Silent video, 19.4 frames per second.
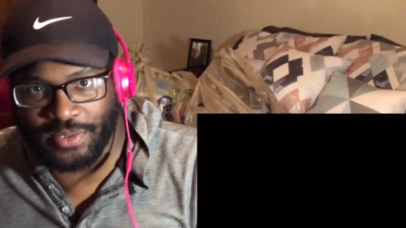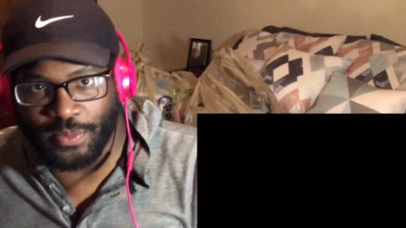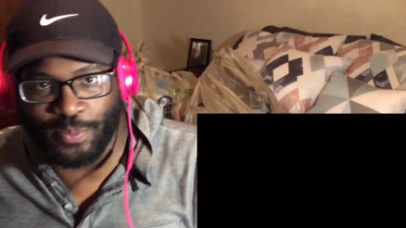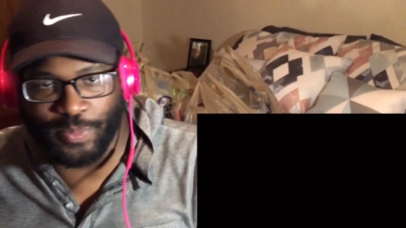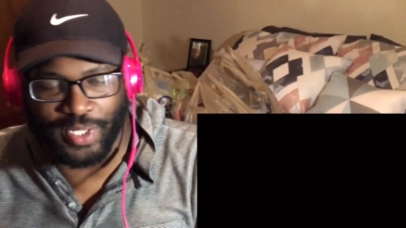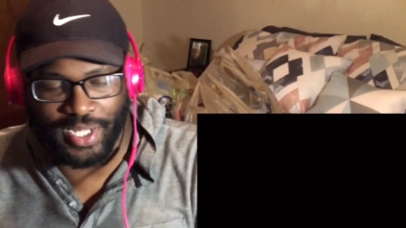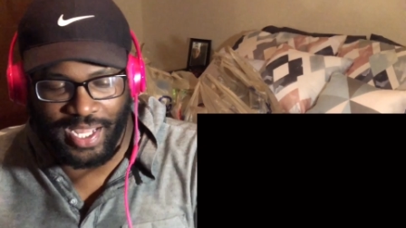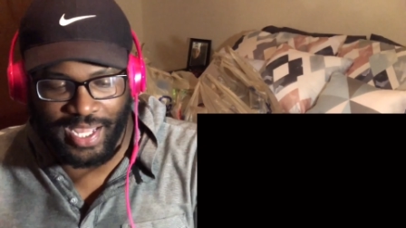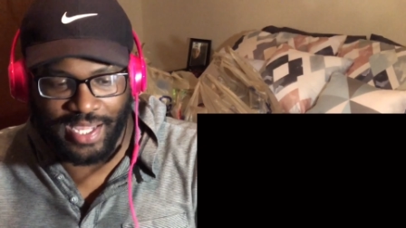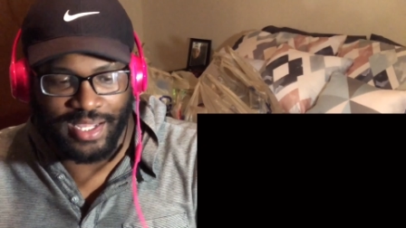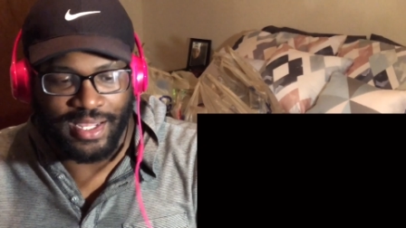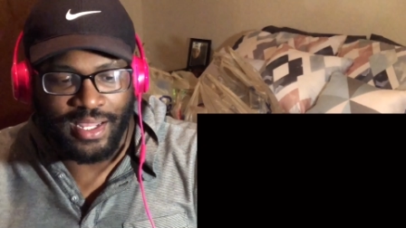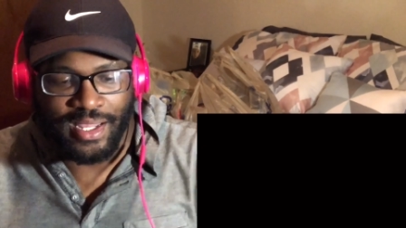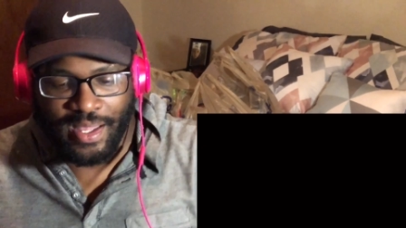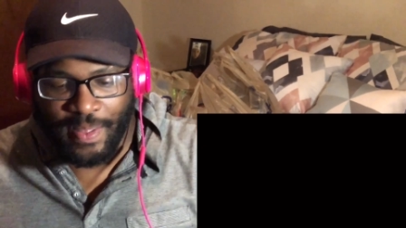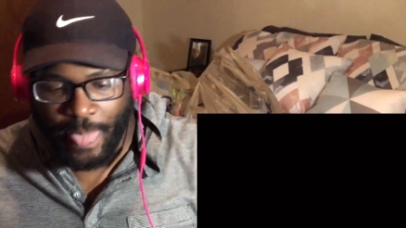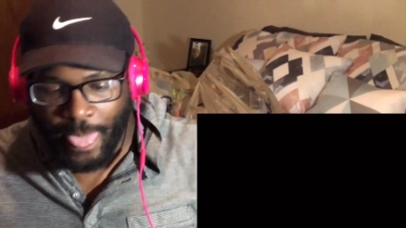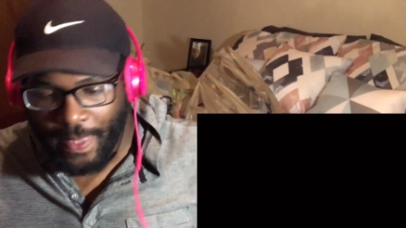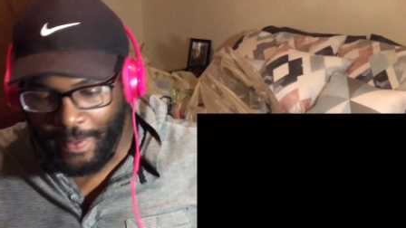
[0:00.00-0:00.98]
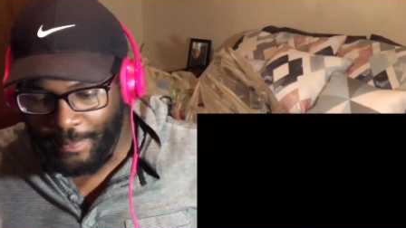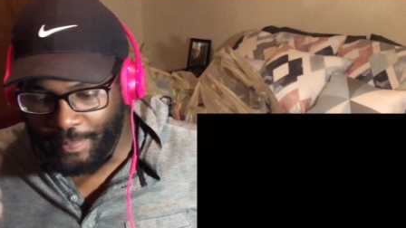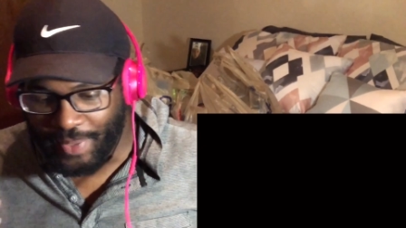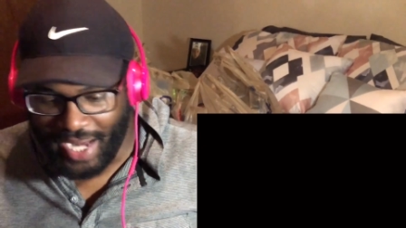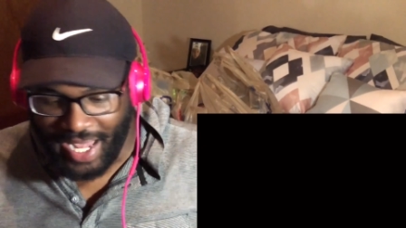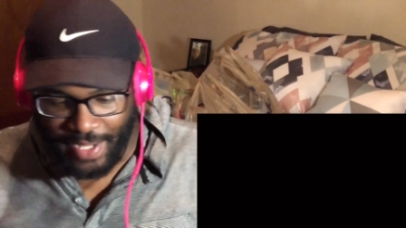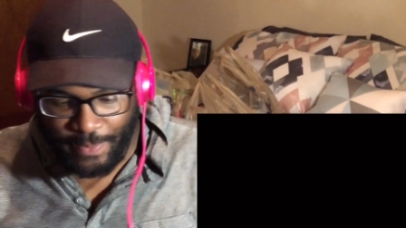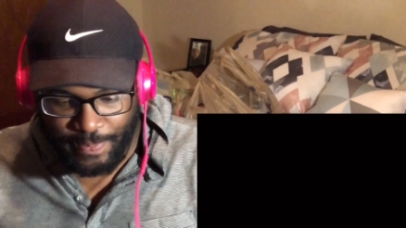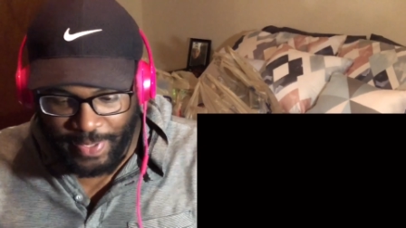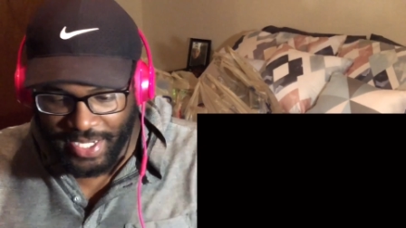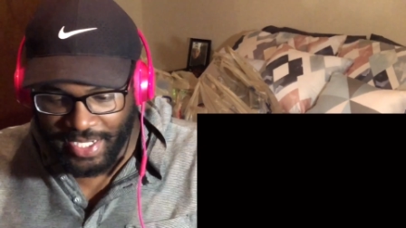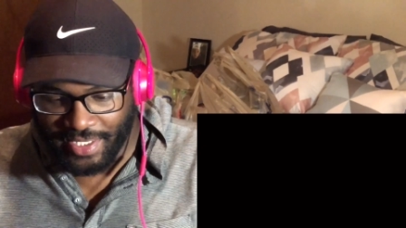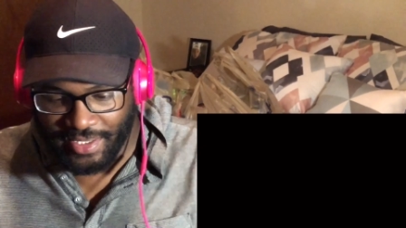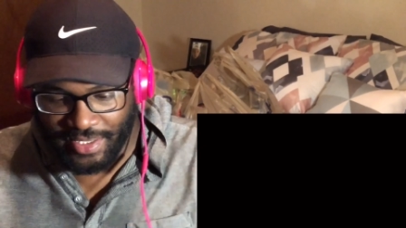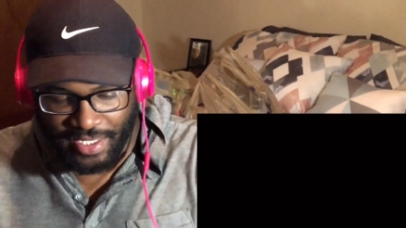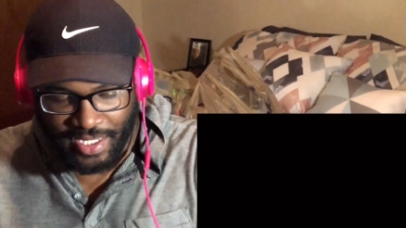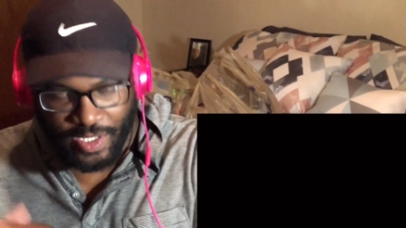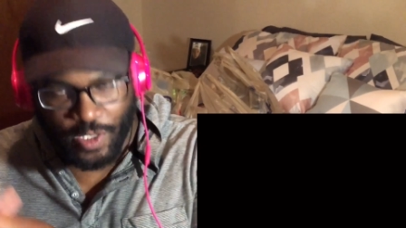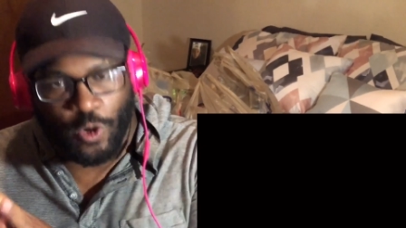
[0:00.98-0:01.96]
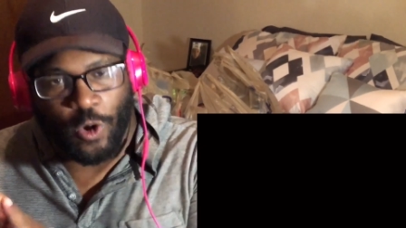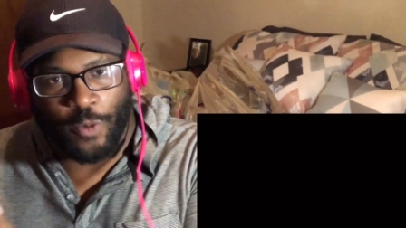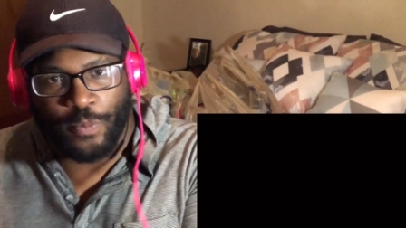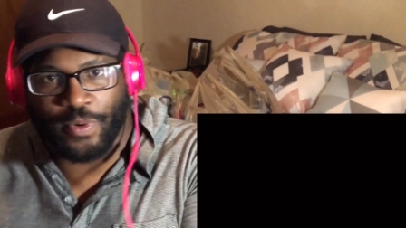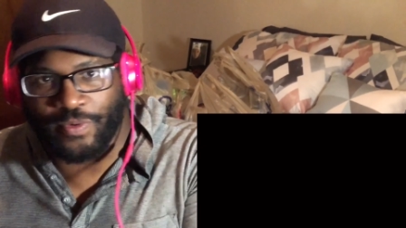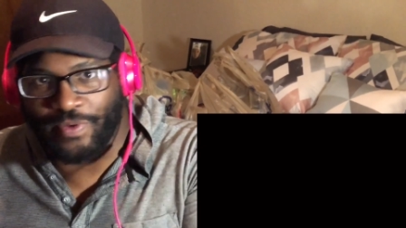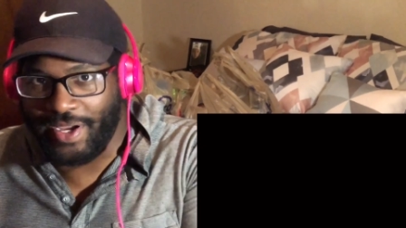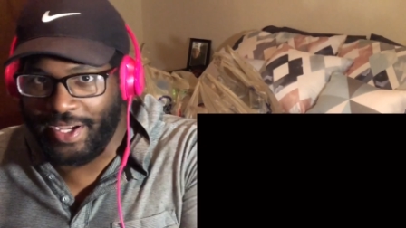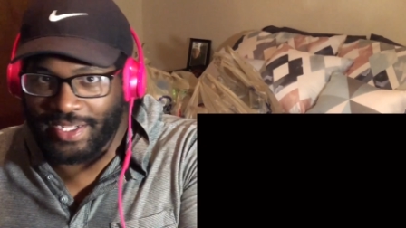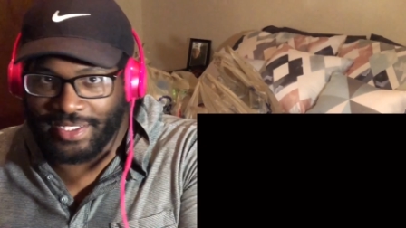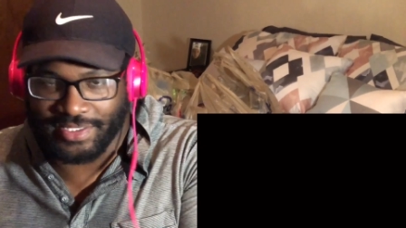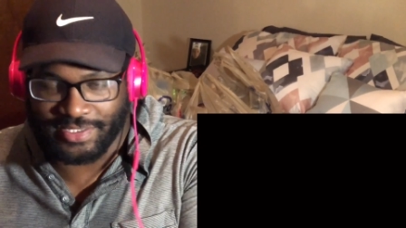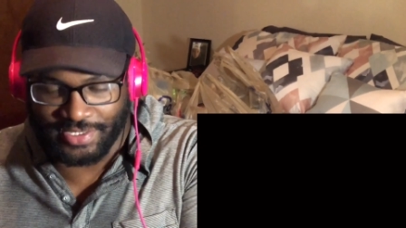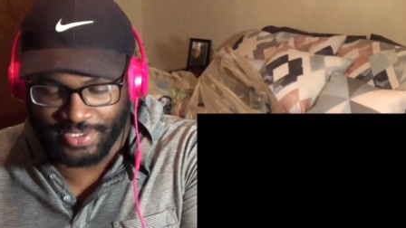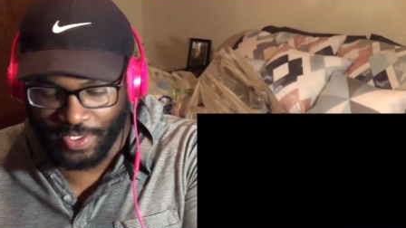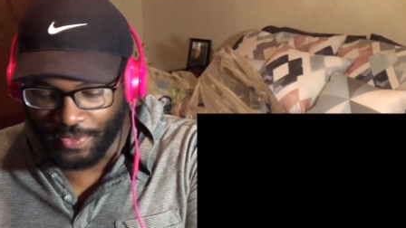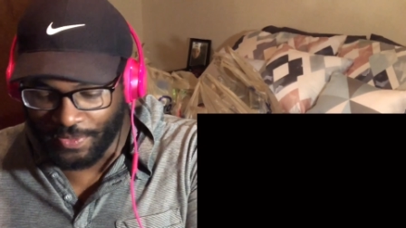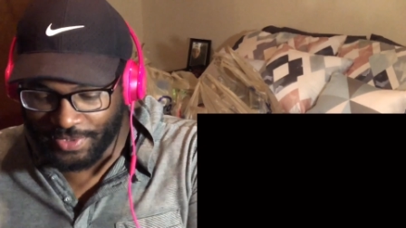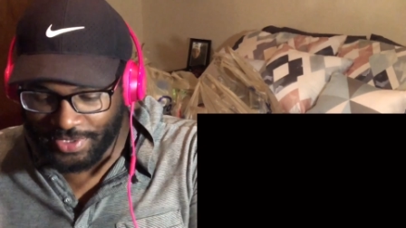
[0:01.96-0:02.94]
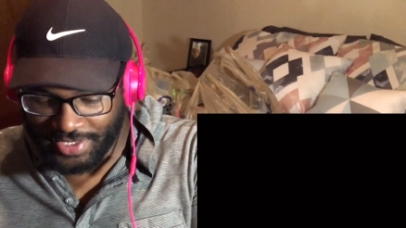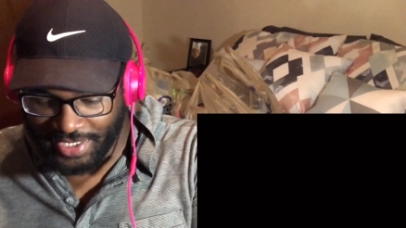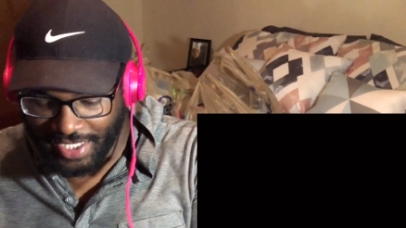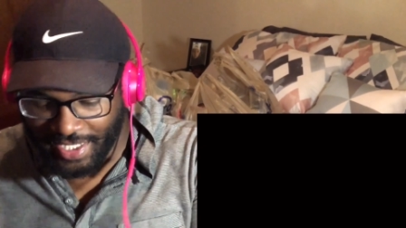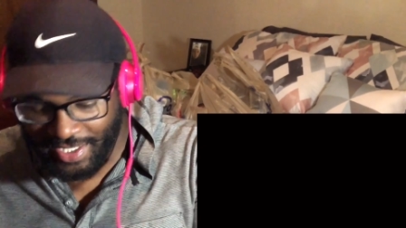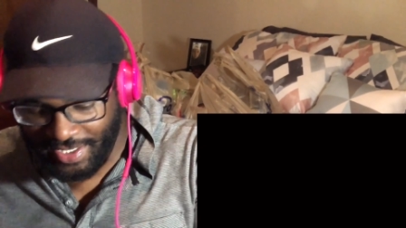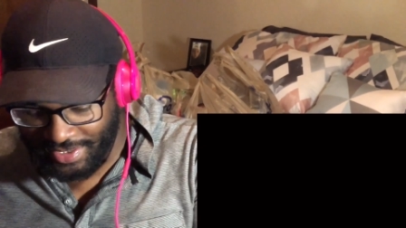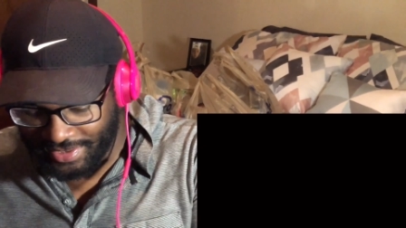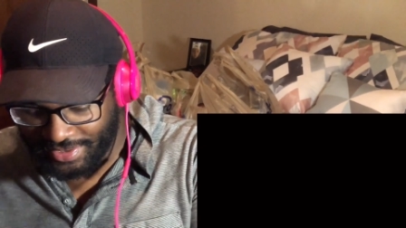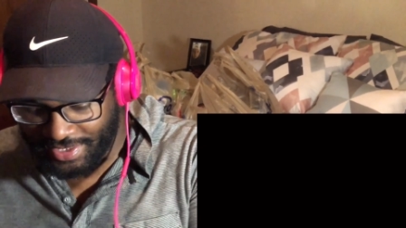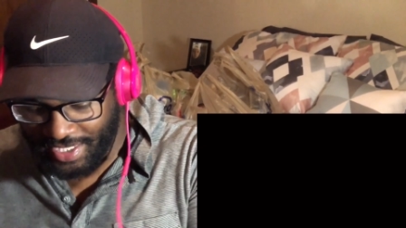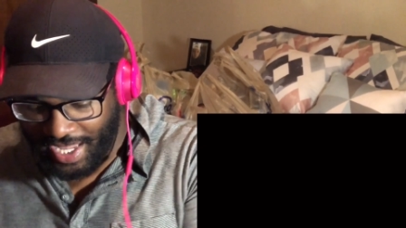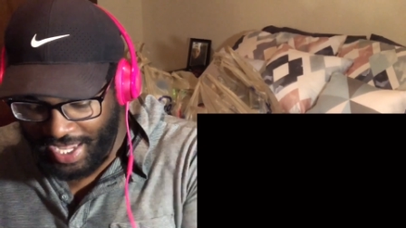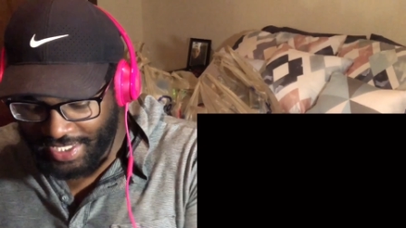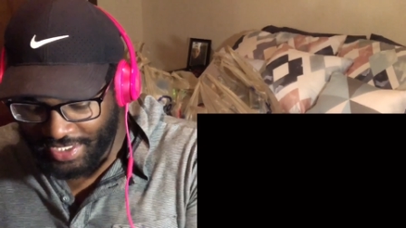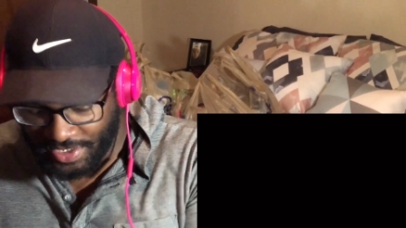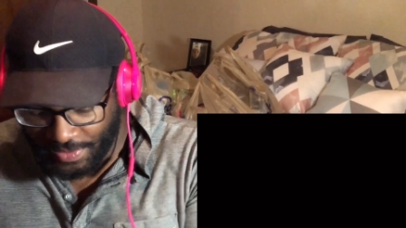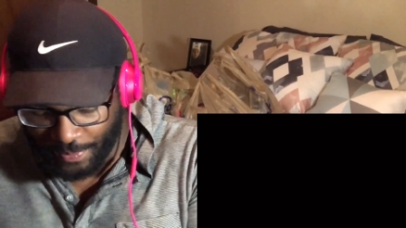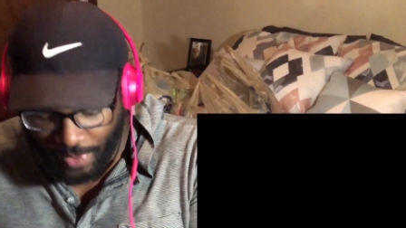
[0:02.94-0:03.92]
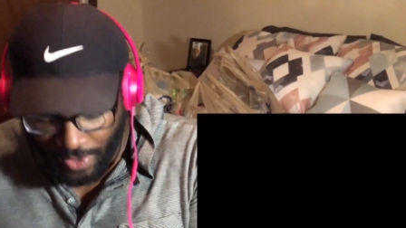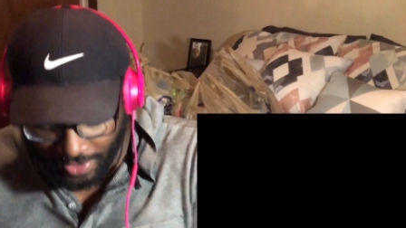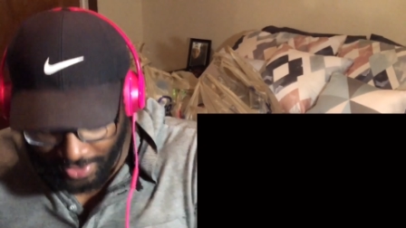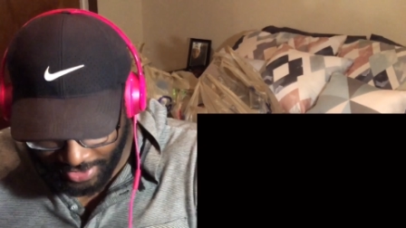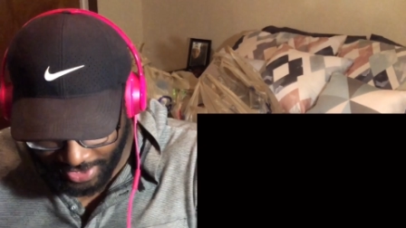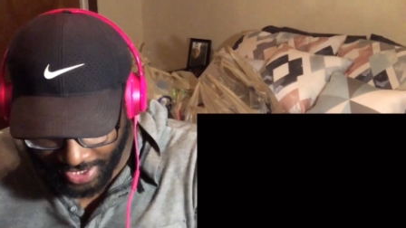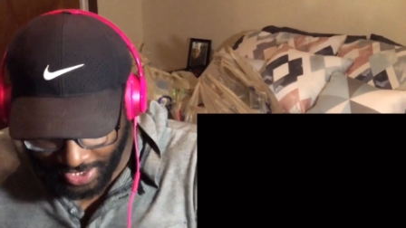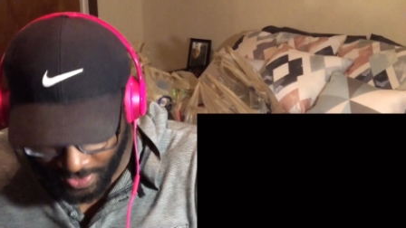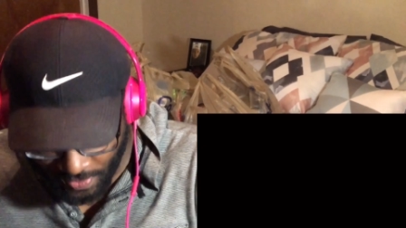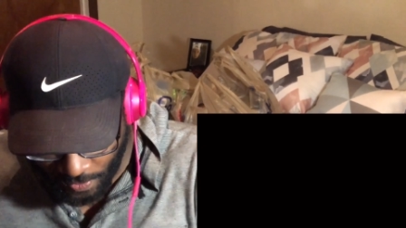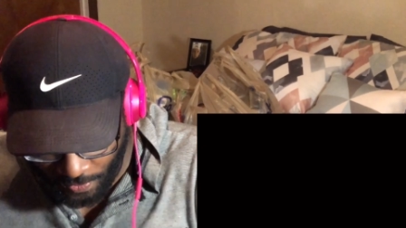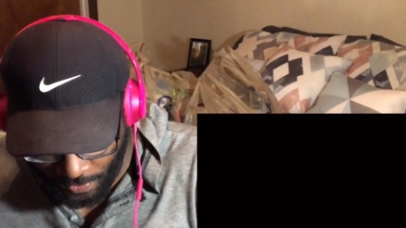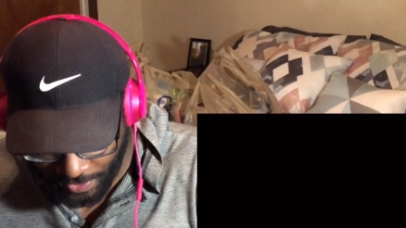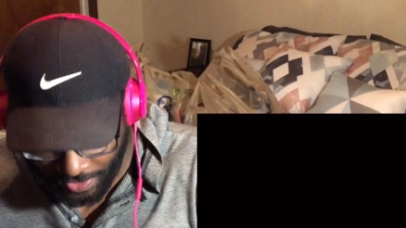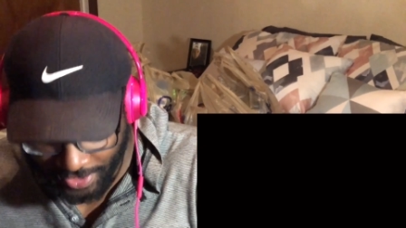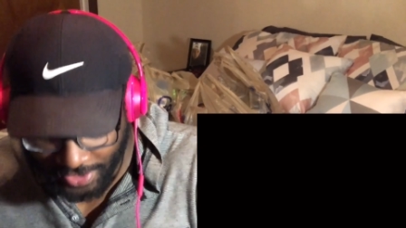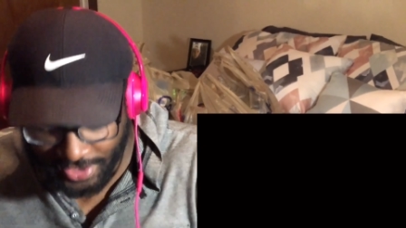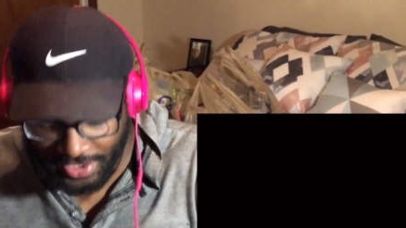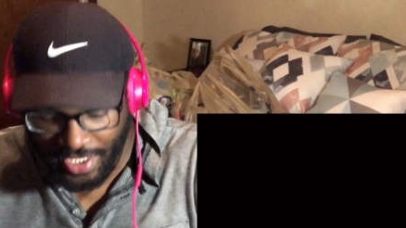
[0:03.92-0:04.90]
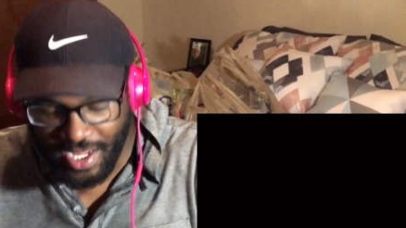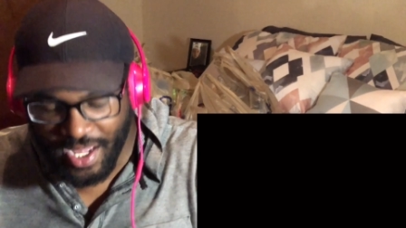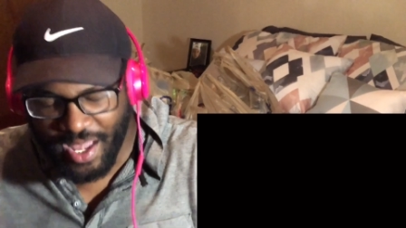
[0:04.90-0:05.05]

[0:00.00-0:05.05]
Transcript: but Blackpink incorporates those things as a part of their chorus.